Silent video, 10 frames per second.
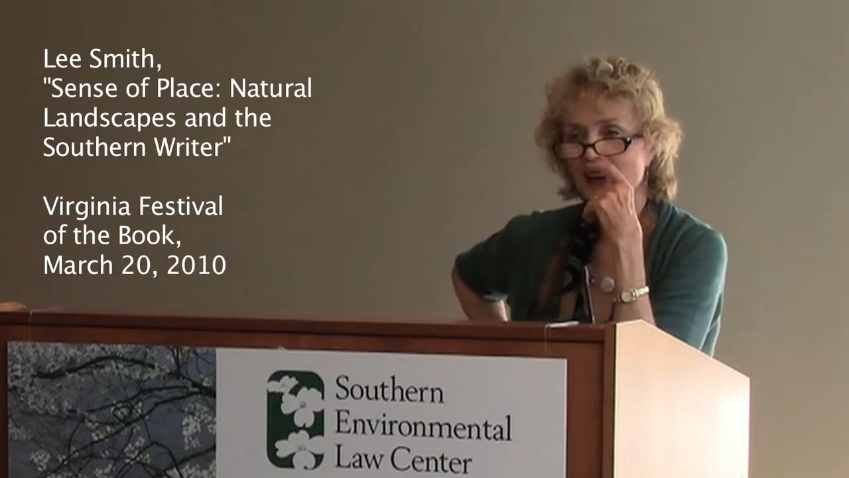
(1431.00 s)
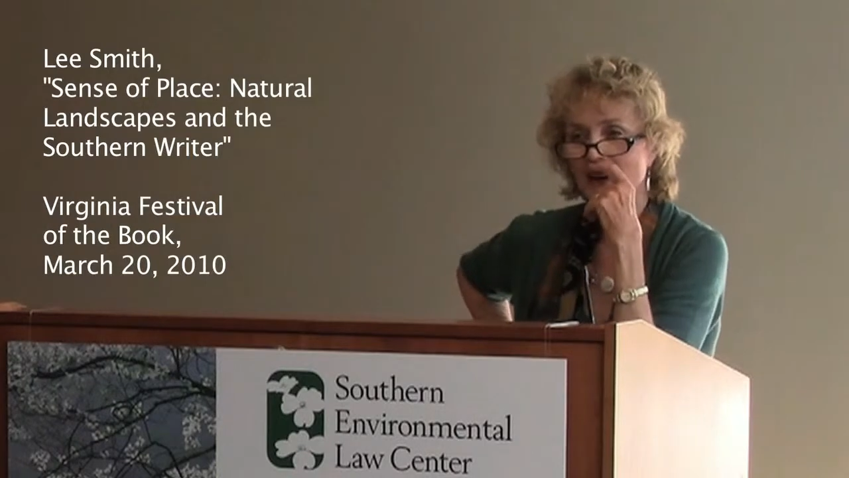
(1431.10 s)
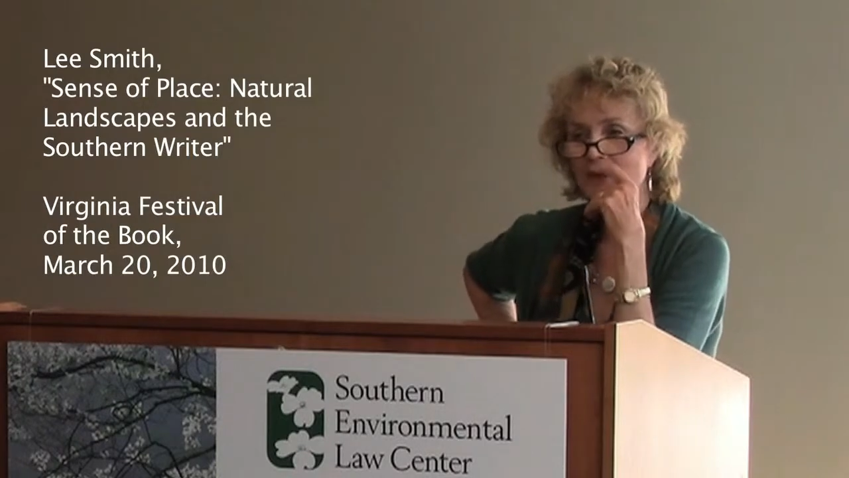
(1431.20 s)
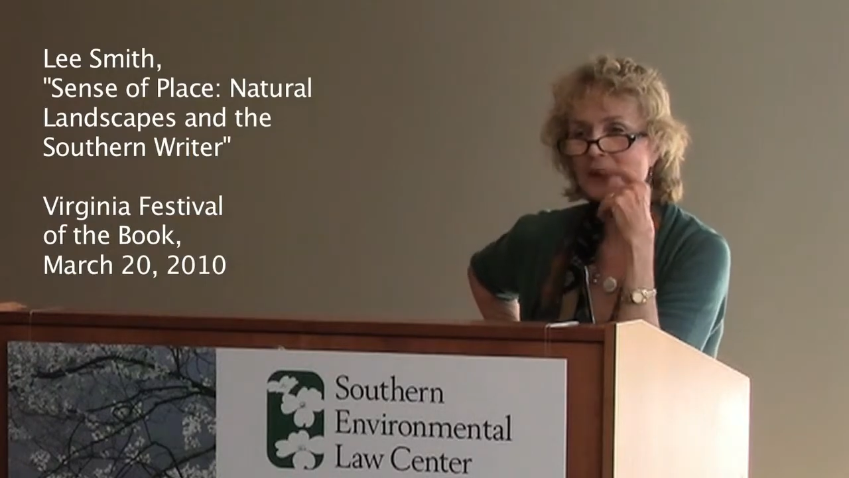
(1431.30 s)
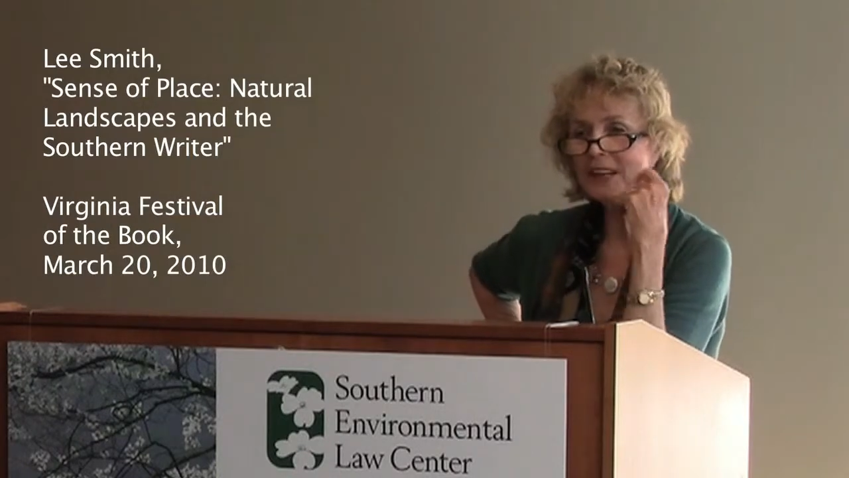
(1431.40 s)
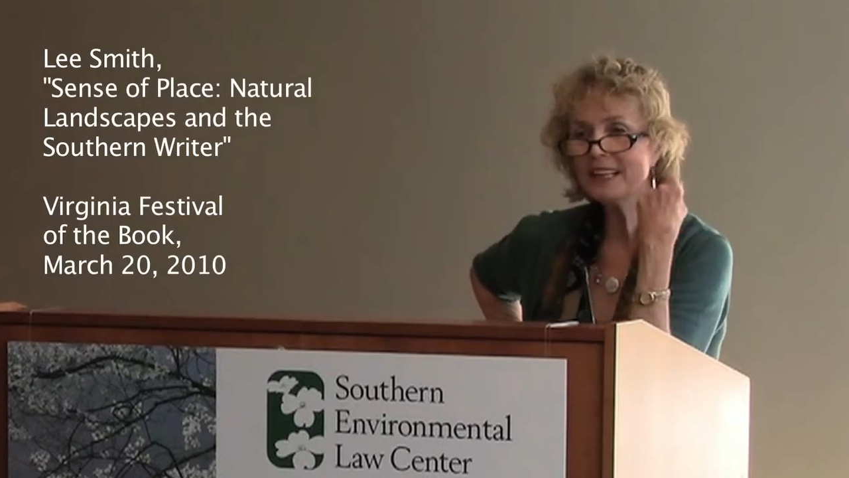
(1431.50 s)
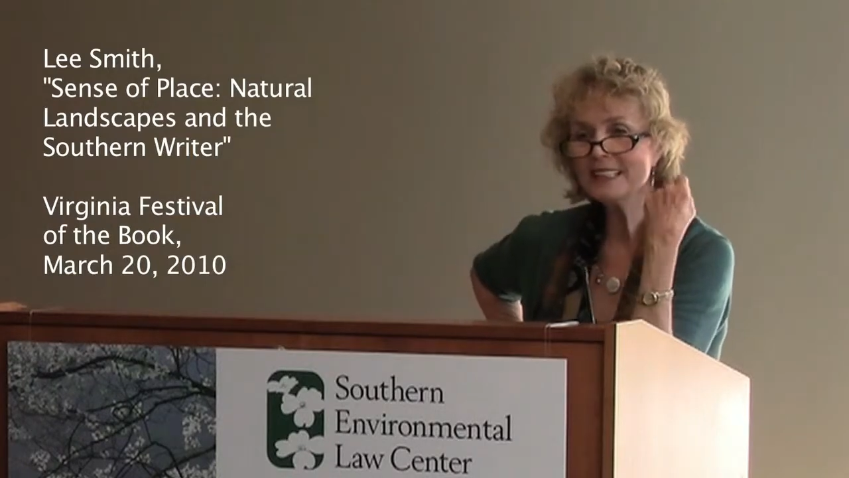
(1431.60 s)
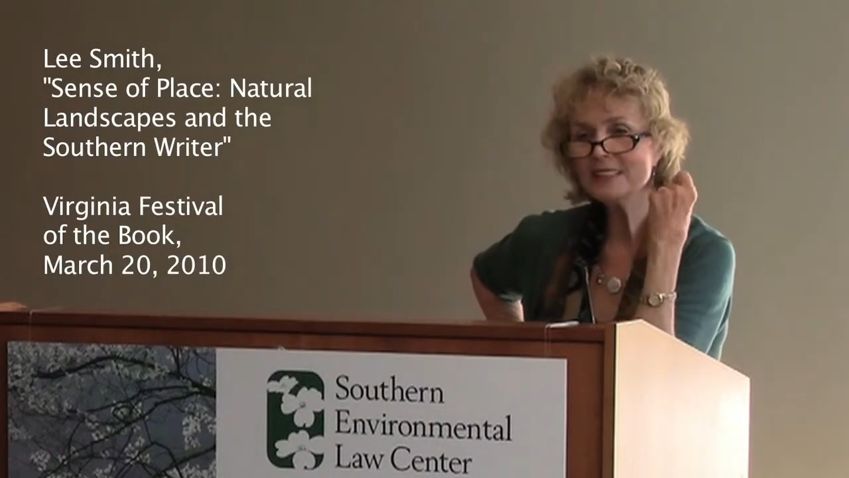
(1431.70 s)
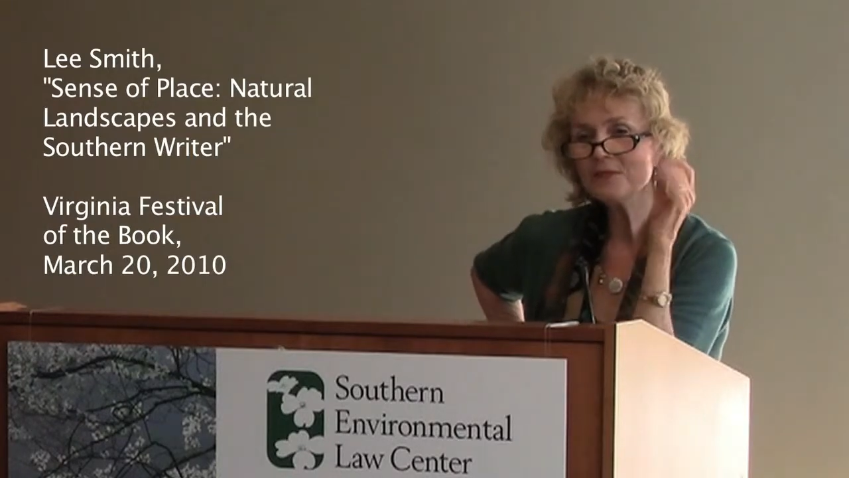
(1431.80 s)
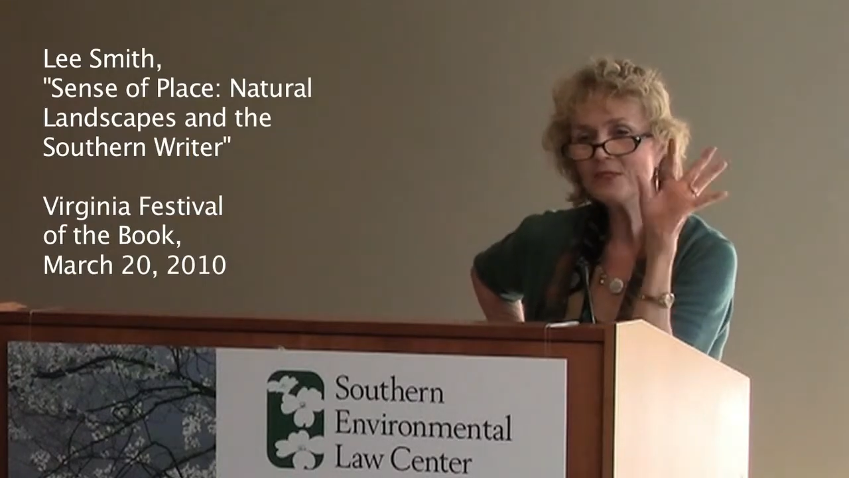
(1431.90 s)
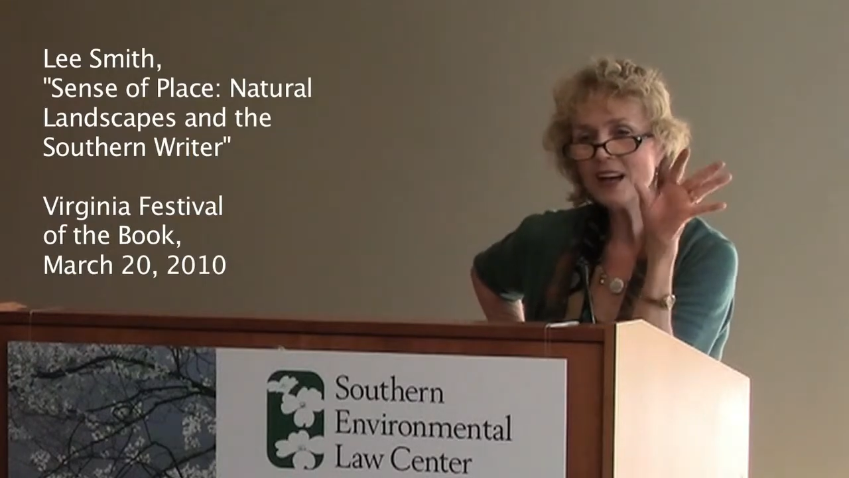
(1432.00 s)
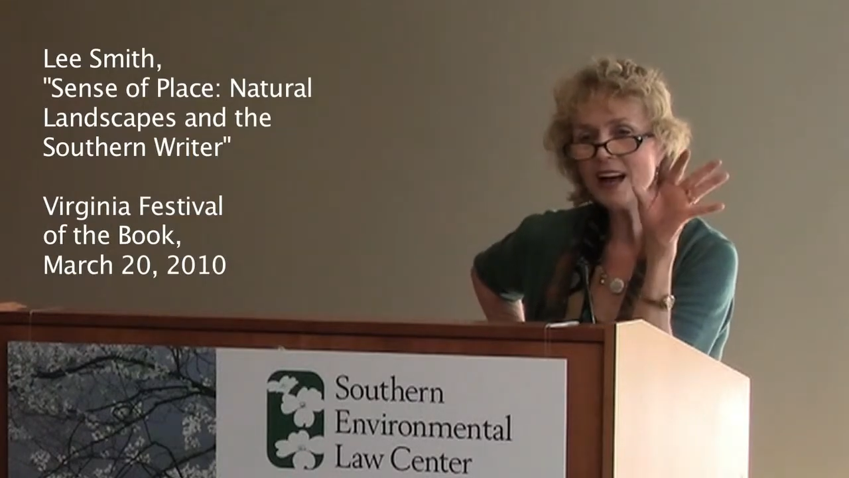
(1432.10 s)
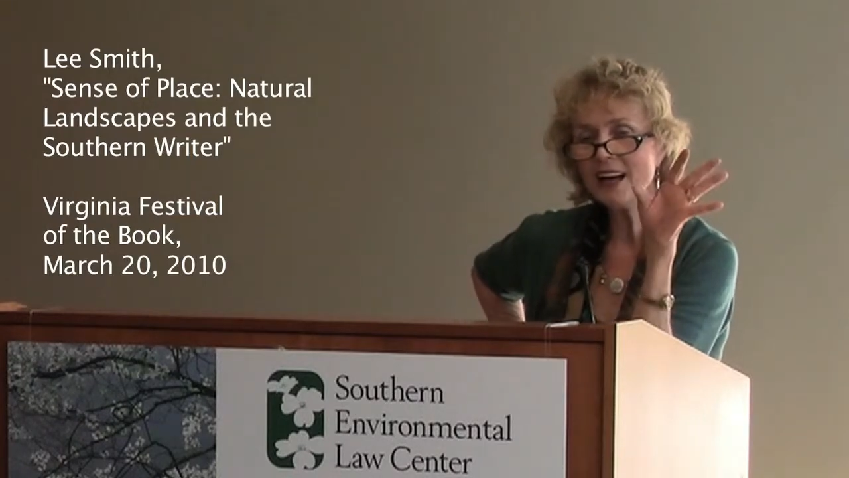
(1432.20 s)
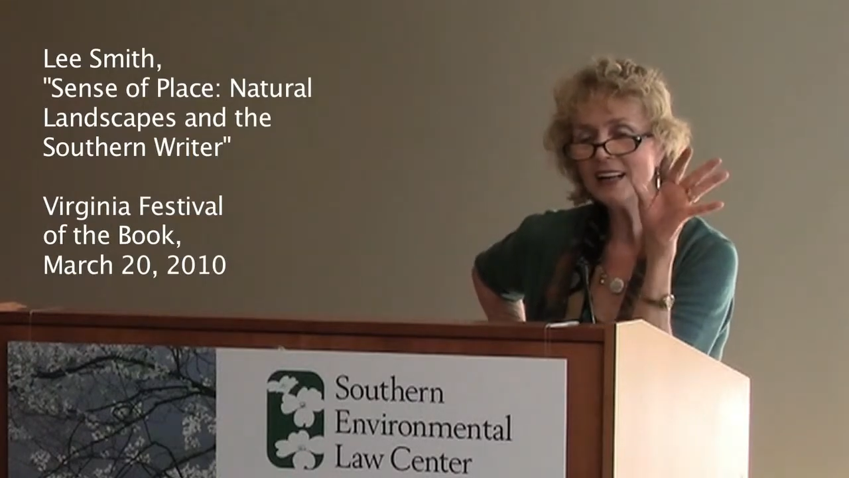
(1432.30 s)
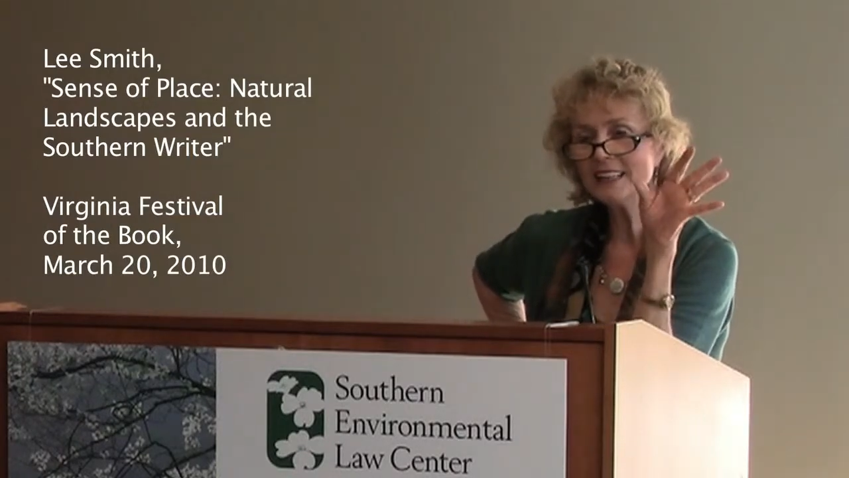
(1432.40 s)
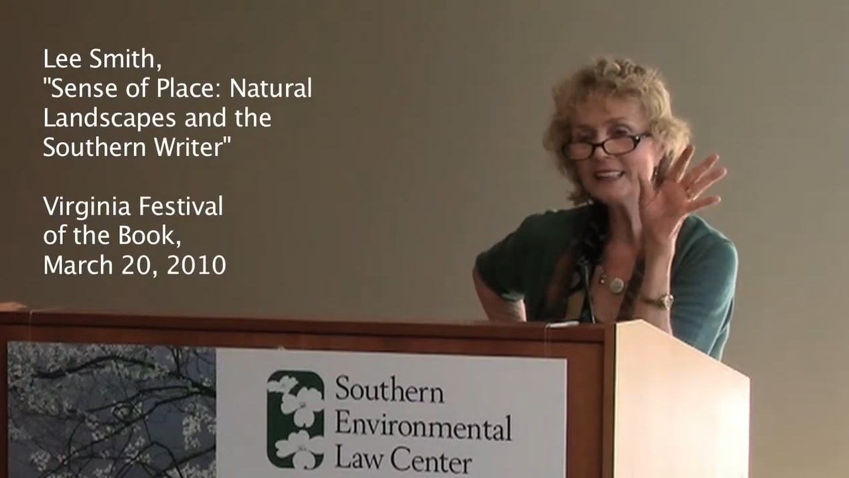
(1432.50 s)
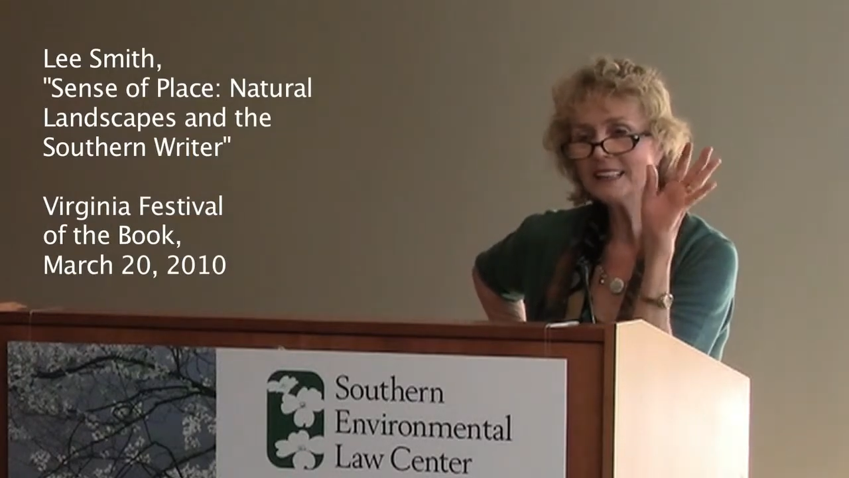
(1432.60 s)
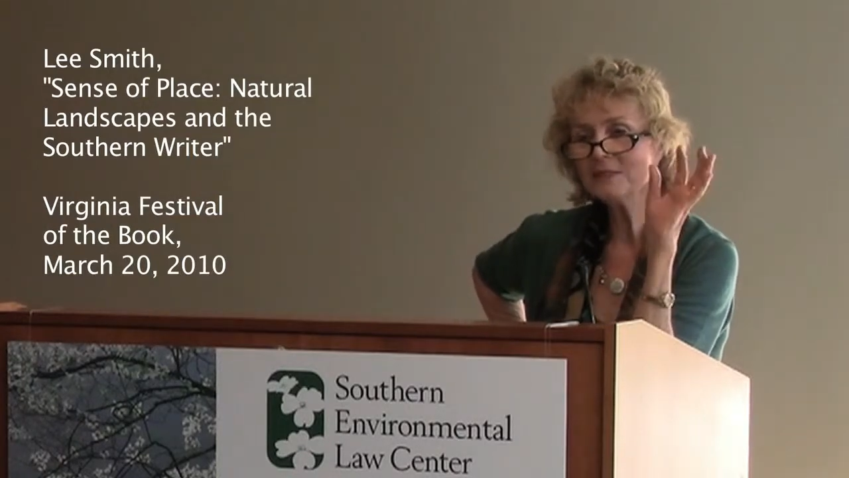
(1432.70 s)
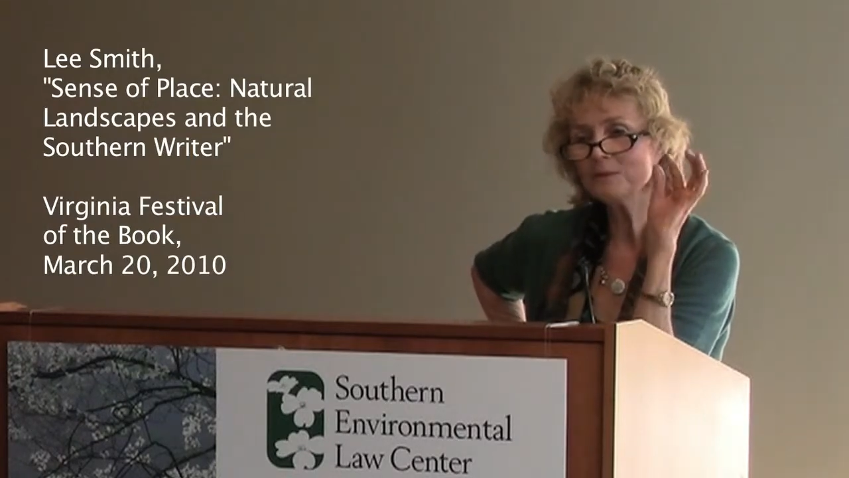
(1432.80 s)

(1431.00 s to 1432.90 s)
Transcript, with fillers: uh, American uh,